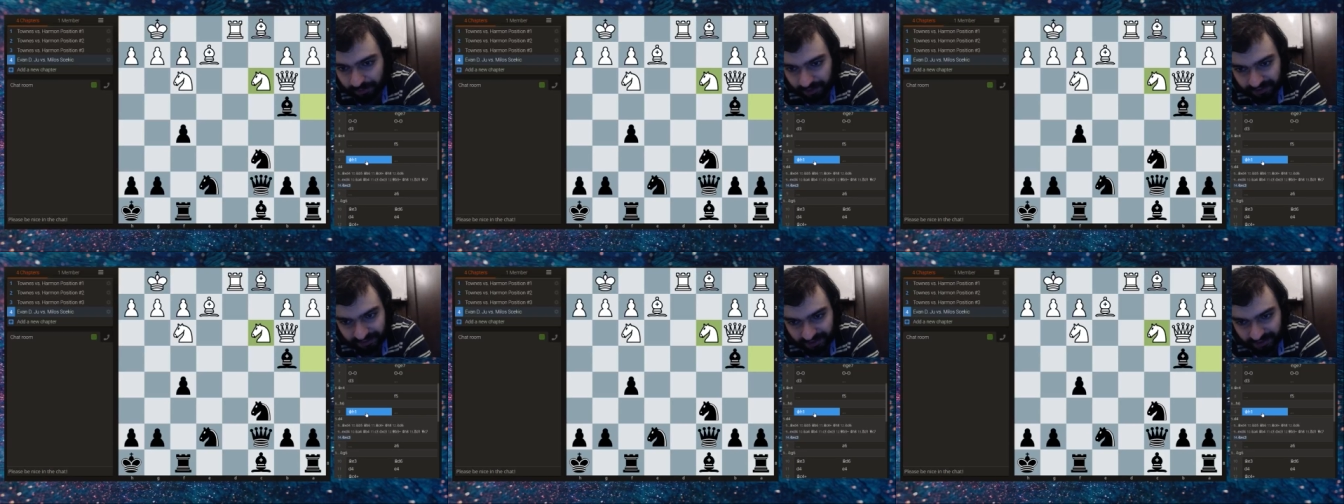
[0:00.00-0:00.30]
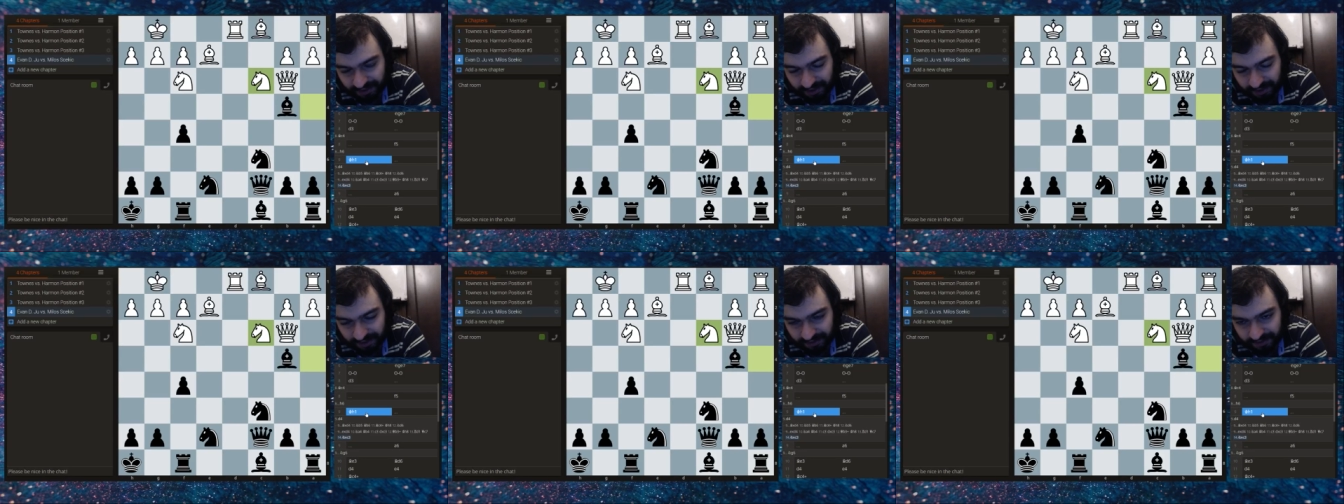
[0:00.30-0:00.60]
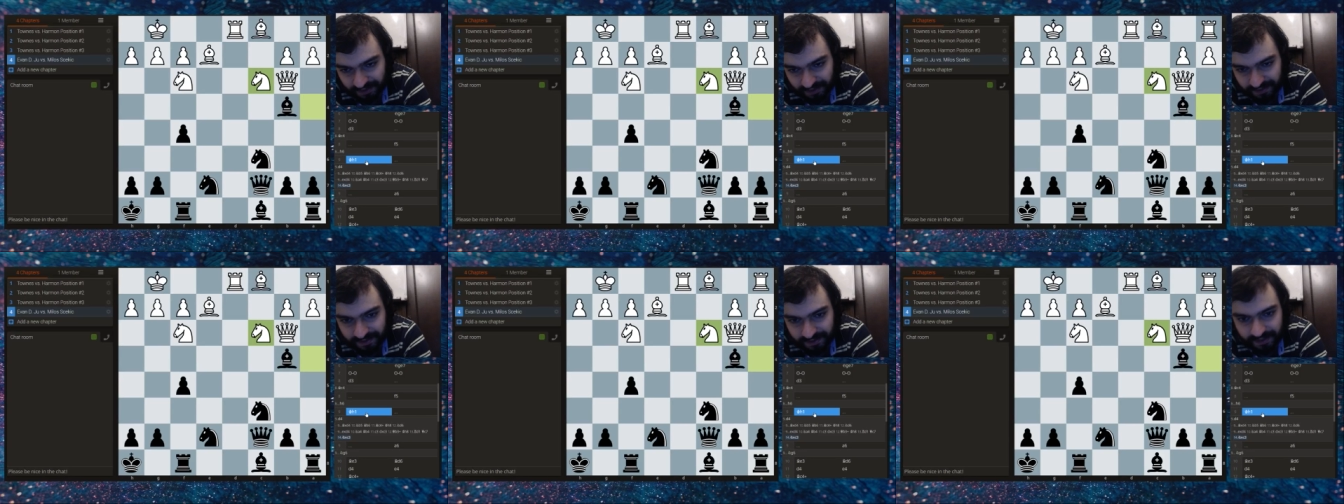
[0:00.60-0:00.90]
but really
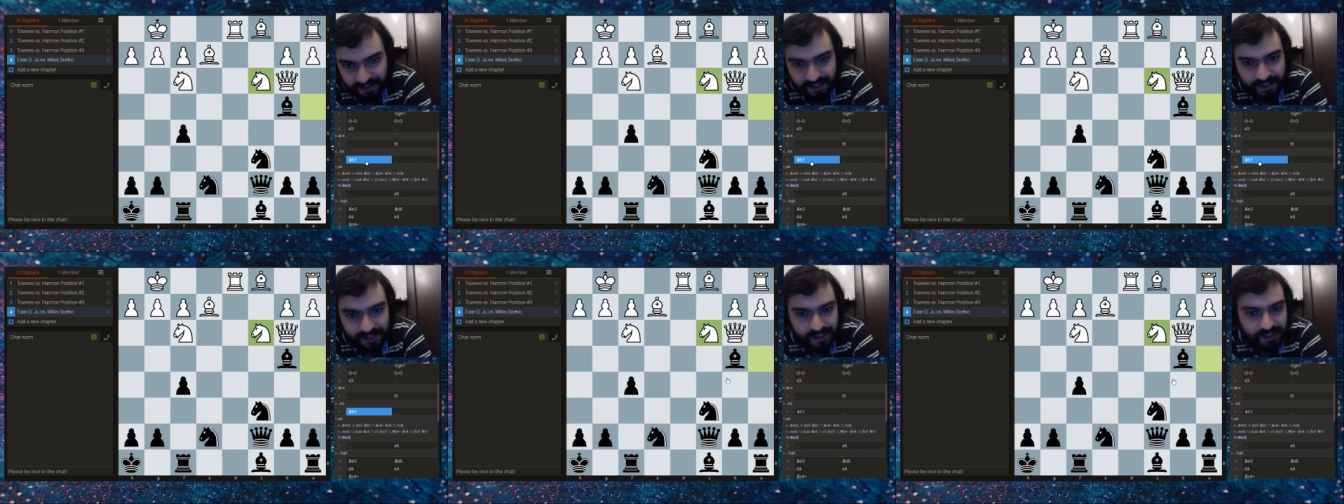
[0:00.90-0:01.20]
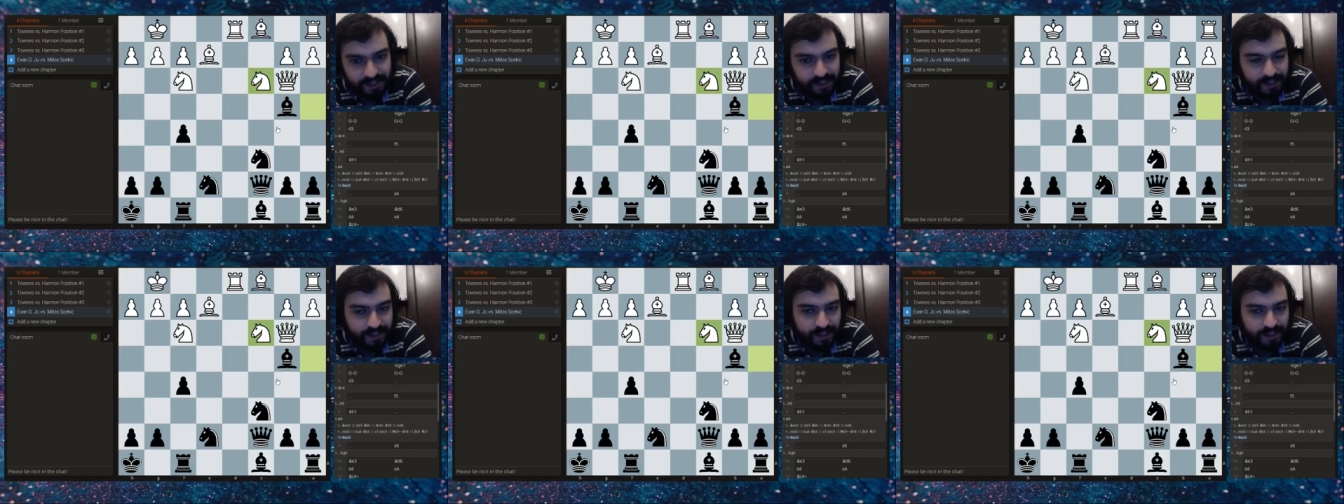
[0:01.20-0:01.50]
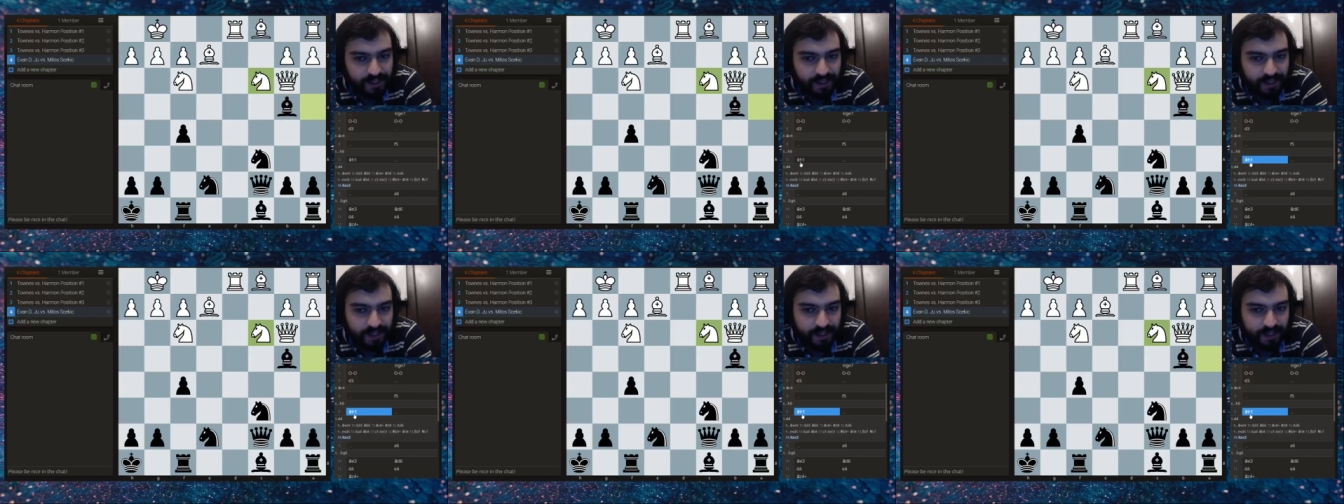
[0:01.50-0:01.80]
it is.
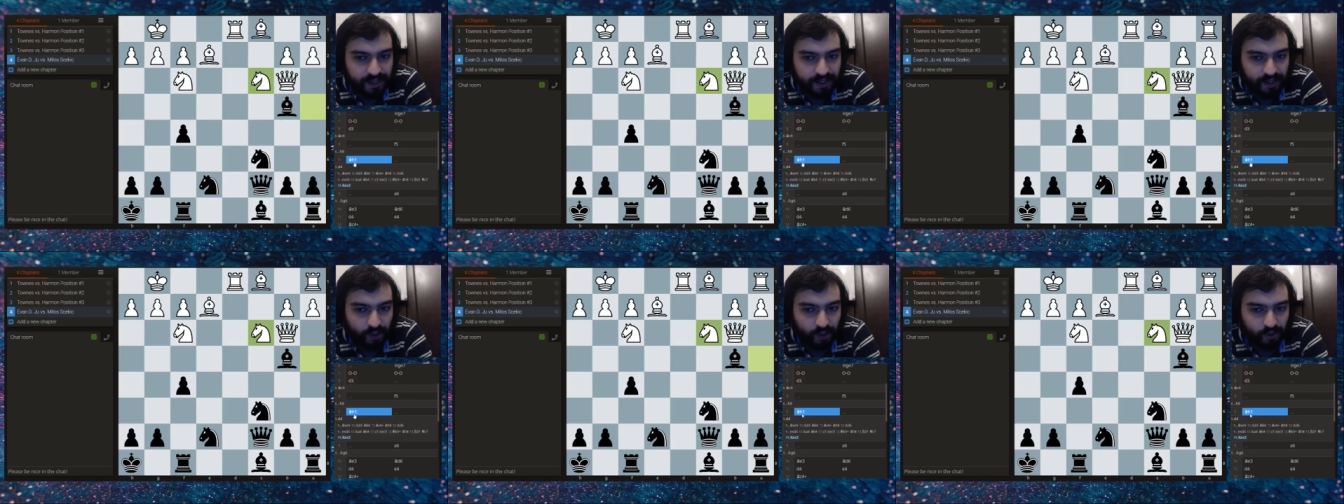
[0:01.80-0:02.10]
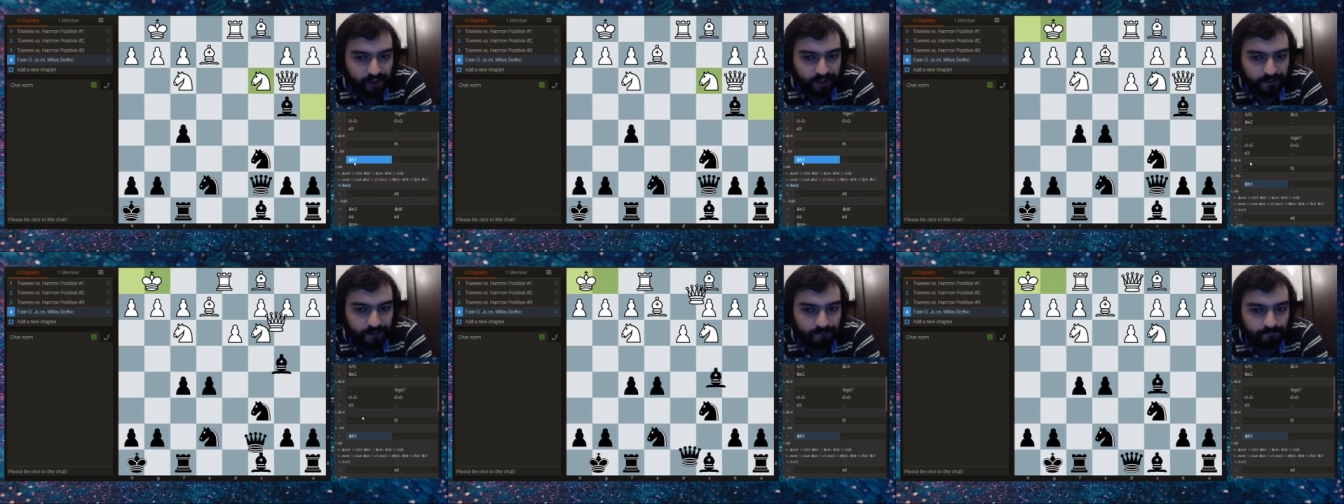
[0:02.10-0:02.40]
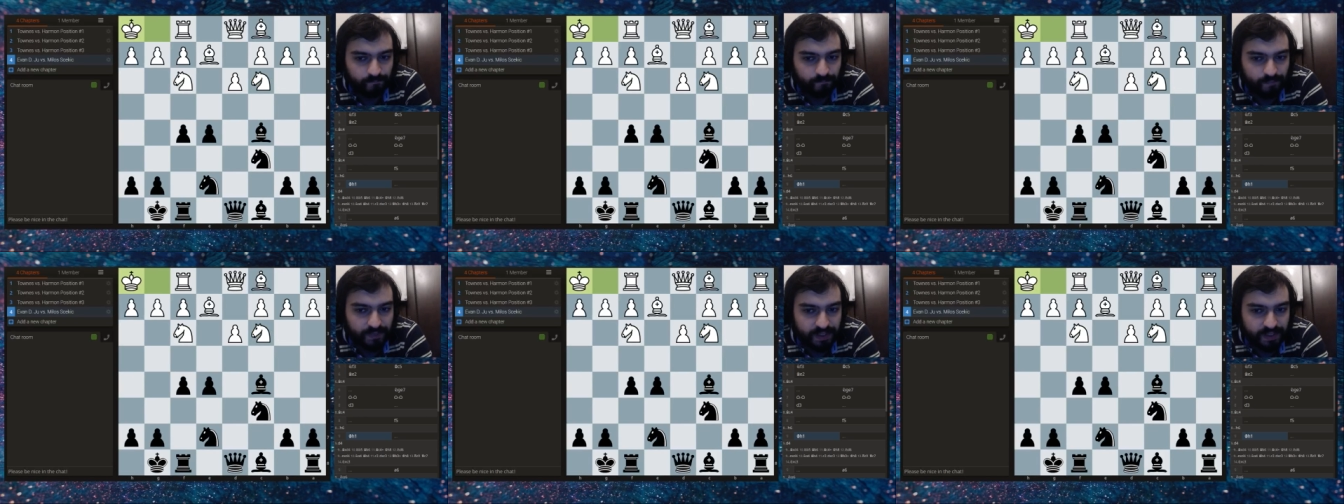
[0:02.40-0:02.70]
Okay,
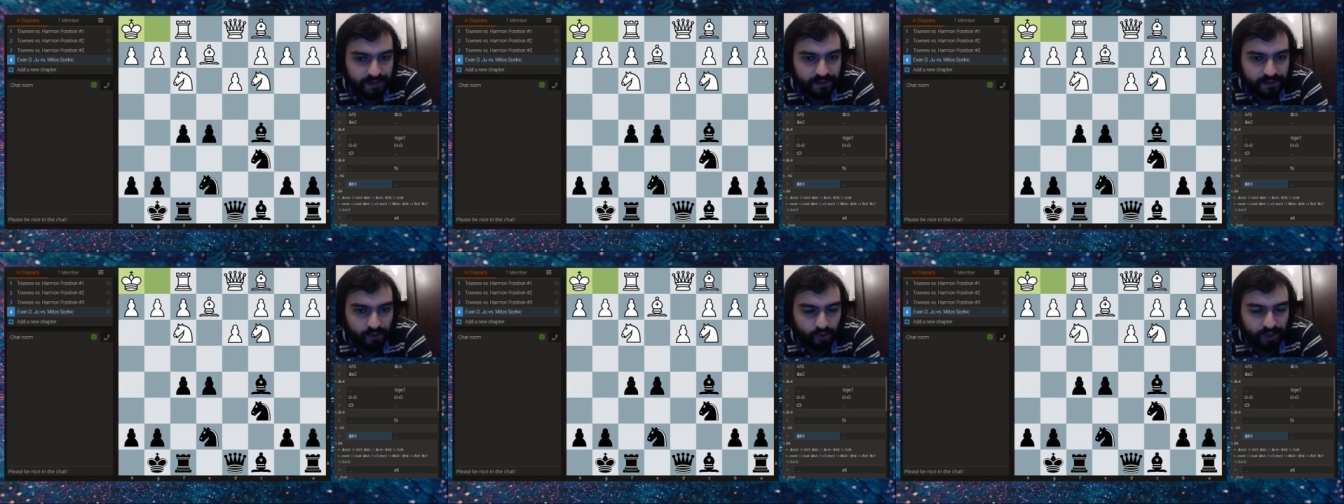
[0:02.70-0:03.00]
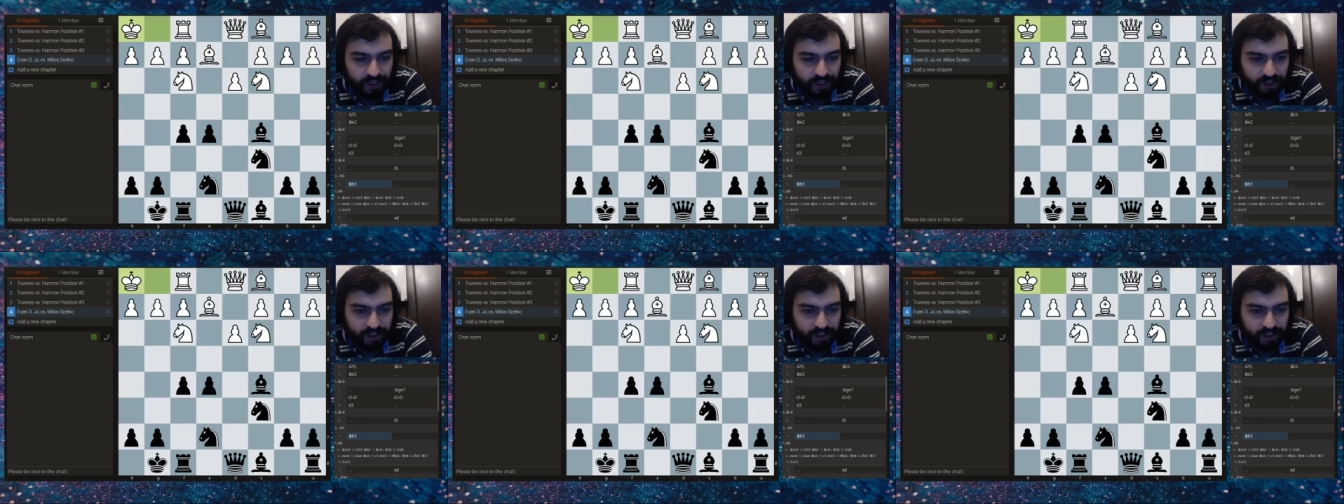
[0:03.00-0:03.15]
so king